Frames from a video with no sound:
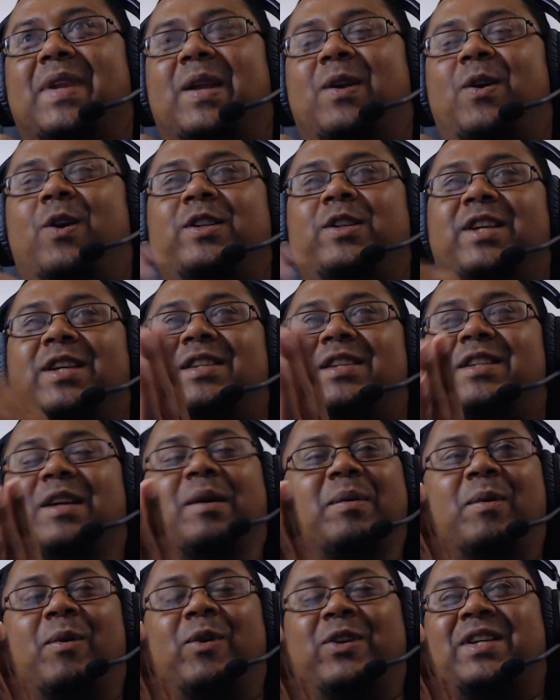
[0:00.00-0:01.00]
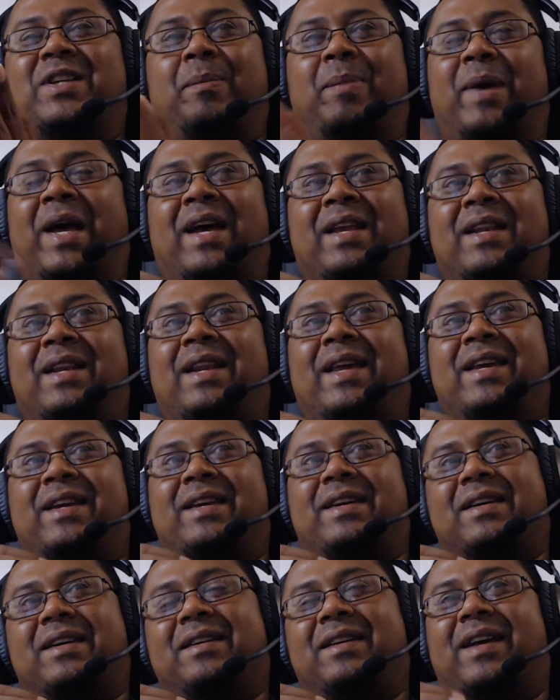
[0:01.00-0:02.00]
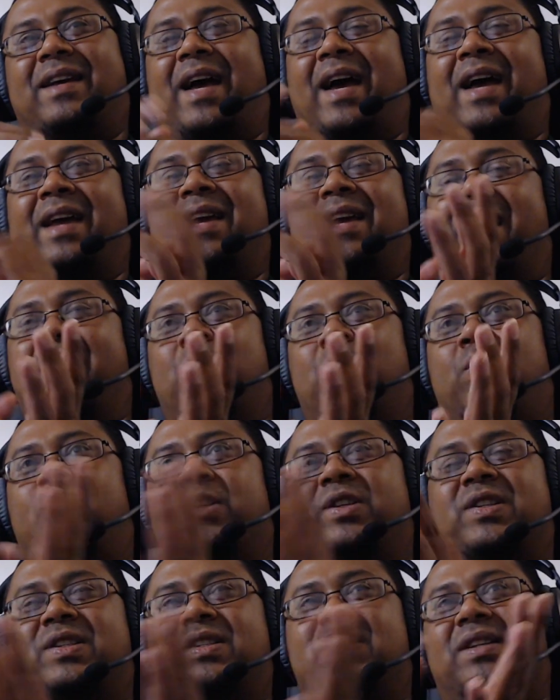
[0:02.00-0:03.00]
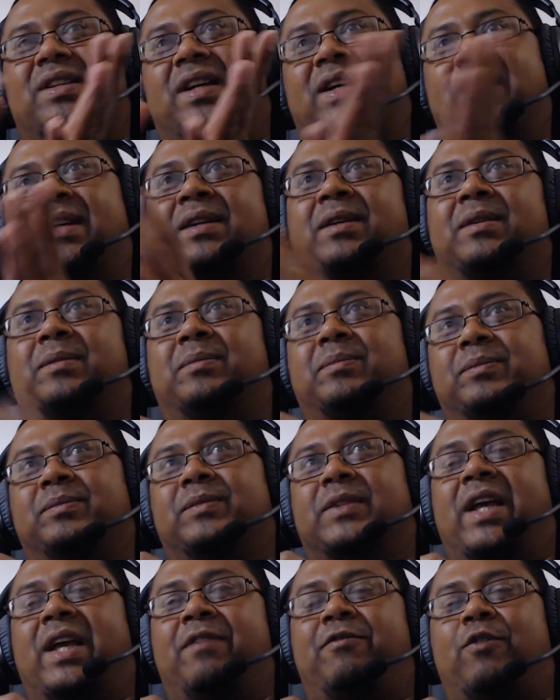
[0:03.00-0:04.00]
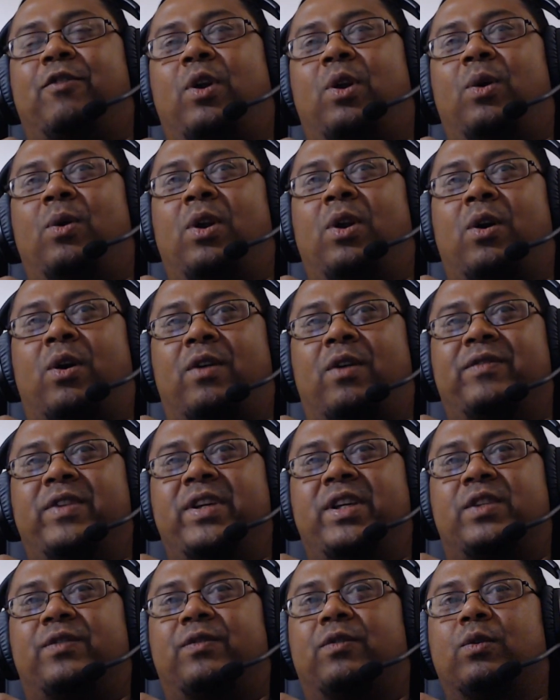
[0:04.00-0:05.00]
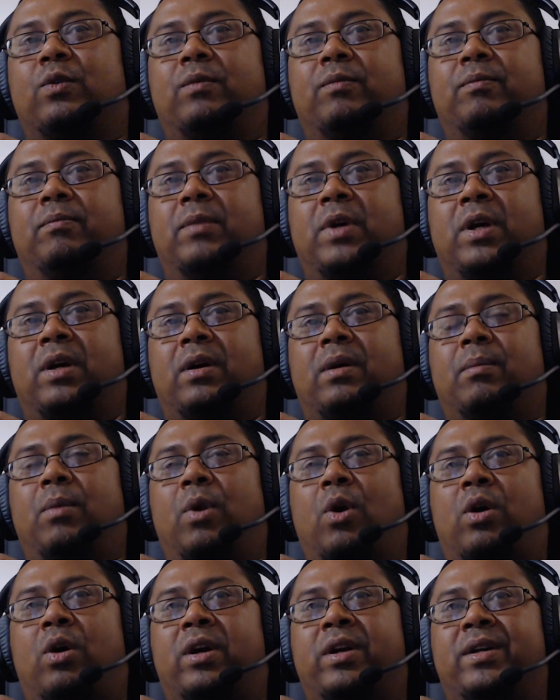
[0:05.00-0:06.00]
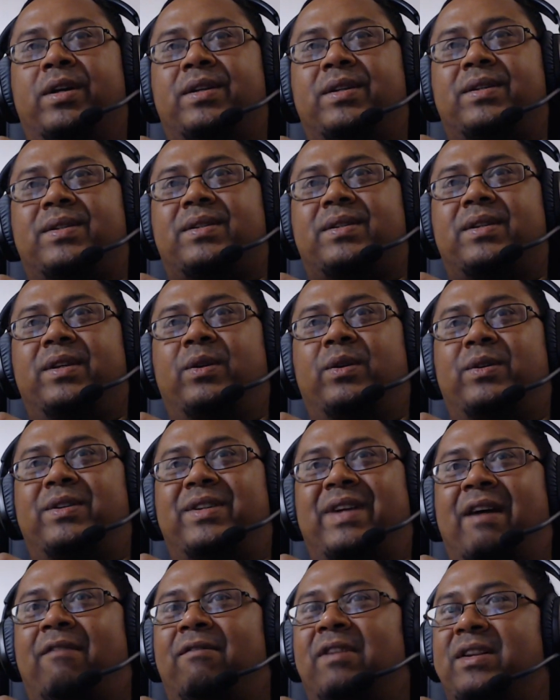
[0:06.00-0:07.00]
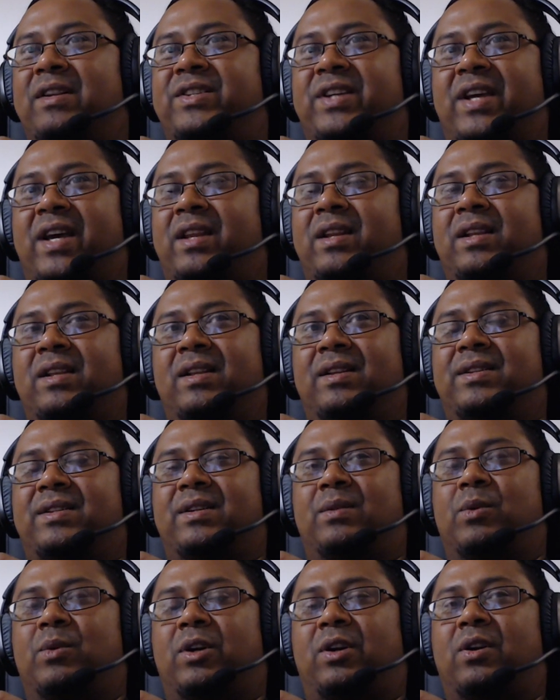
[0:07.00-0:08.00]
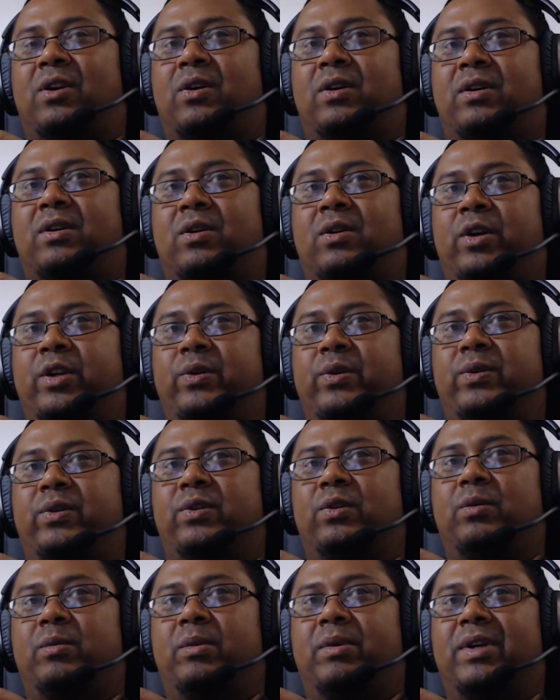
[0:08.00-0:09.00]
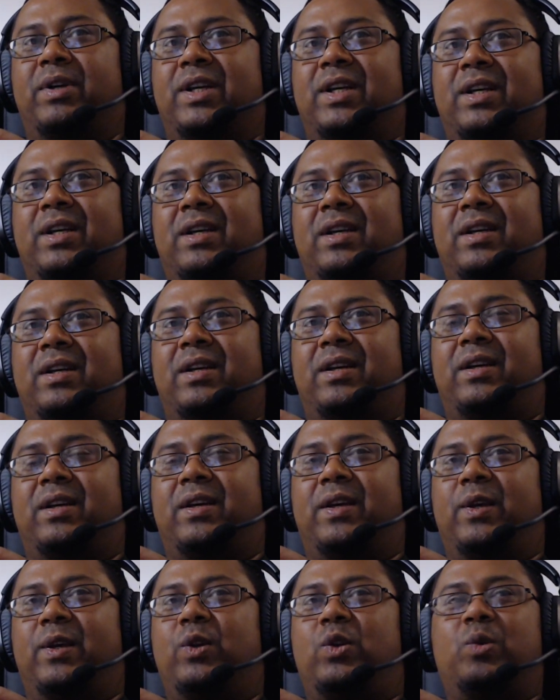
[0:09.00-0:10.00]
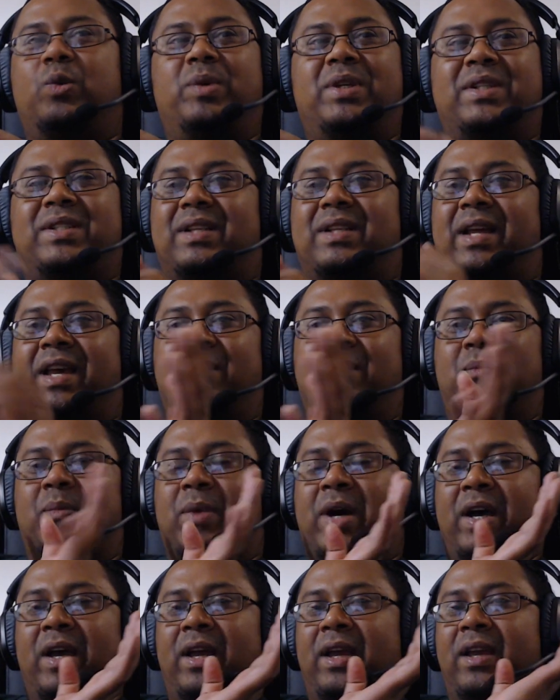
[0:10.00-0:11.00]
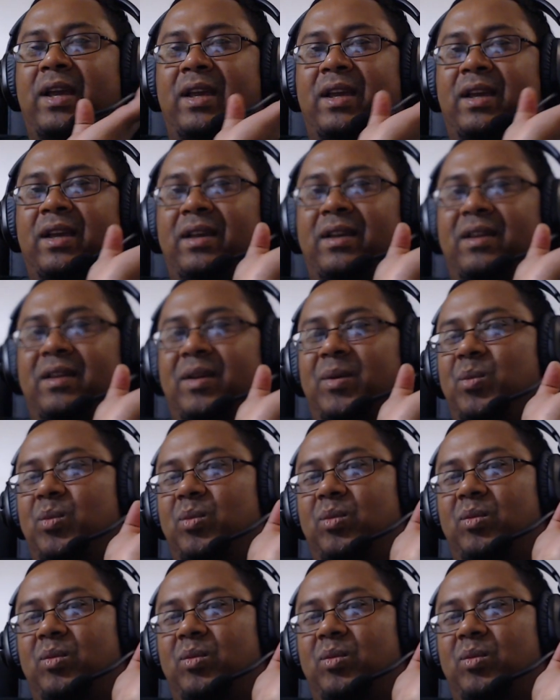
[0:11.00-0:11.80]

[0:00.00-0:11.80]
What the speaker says: Not just Japan. Like I watch. I follow a lot of these food bloggers, travel channels and whatnot on YouTube. YouTube is like my